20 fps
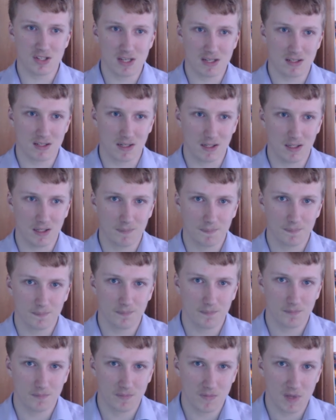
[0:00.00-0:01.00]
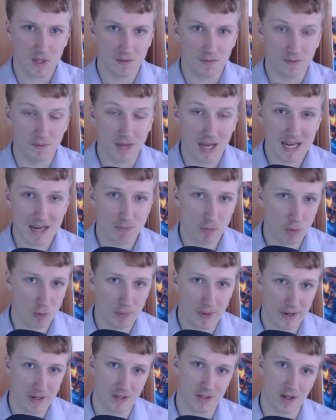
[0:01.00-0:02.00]
City, they will
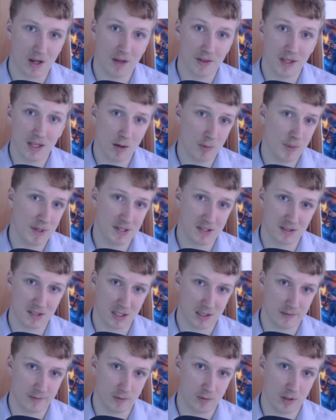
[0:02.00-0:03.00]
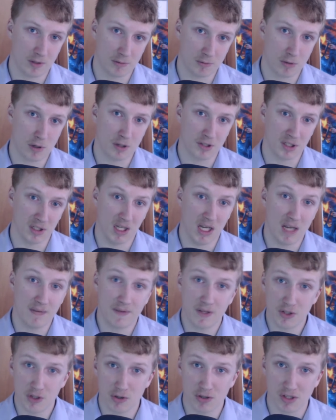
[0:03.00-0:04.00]
be, I think they'll be successful under Guardiola if
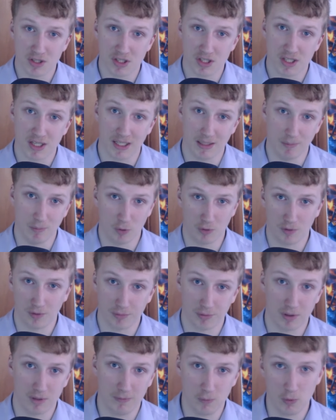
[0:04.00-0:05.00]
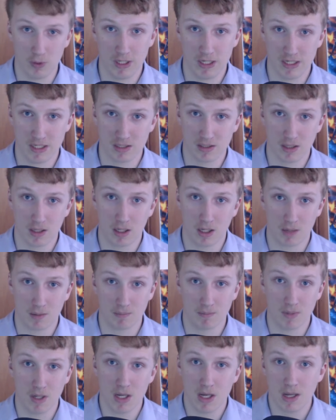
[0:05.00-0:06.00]
he chooses to stay more than three or four years,
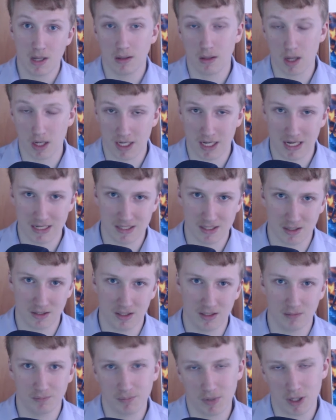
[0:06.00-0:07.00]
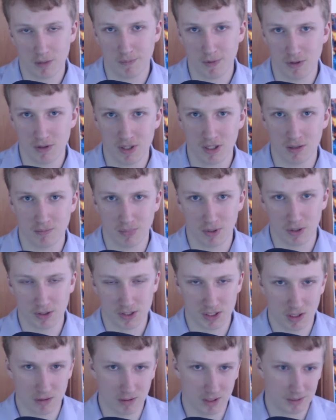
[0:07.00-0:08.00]
um, like he has done in Bayern Munich and
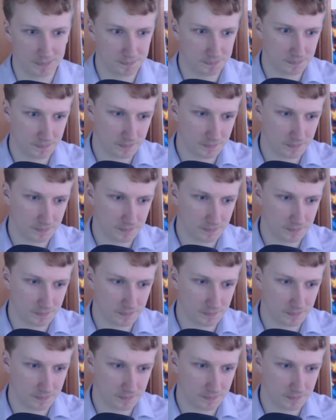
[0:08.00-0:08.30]
Barcelona.